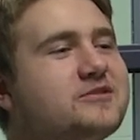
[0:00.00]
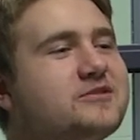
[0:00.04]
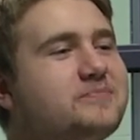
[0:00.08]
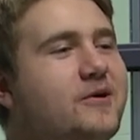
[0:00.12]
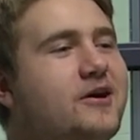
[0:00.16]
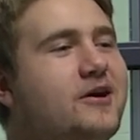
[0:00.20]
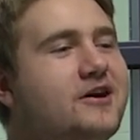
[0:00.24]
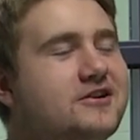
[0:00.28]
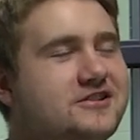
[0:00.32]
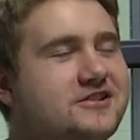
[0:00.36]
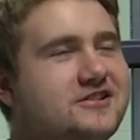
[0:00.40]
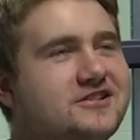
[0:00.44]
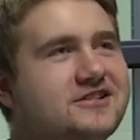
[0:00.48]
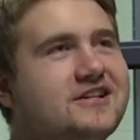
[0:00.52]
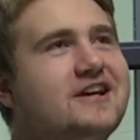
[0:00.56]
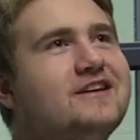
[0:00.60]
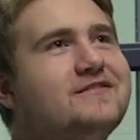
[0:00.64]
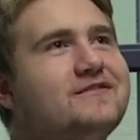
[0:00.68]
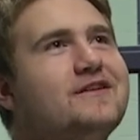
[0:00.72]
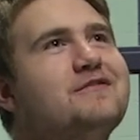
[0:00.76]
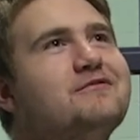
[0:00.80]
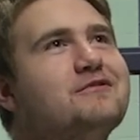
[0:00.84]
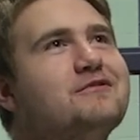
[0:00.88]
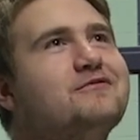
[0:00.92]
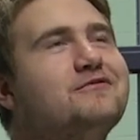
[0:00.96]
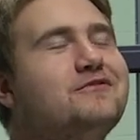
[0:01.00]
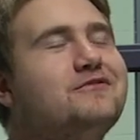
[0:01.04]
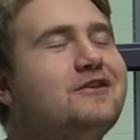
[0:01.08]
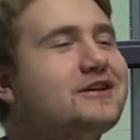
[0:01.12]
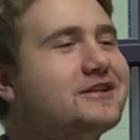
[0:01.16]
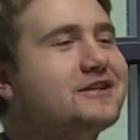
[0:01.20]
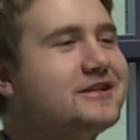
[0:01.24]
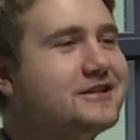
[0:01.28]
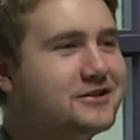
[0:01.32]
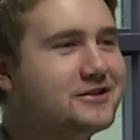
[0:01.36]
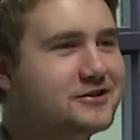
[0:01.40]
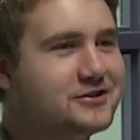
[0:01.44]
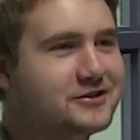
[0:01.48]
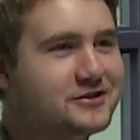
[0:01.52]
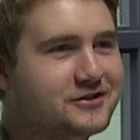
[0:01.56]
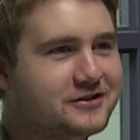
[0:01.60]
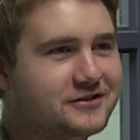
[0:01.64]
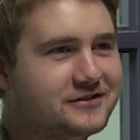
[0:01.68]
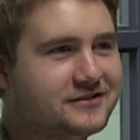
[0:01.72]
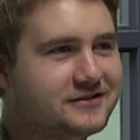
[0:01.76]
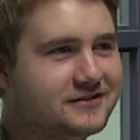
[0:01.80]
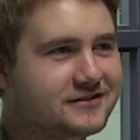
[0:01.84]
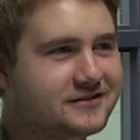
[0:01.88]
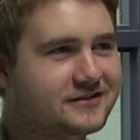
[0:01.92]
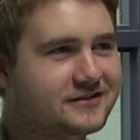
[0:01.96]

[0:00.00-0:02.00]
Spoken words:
responses I've ever fucking heard.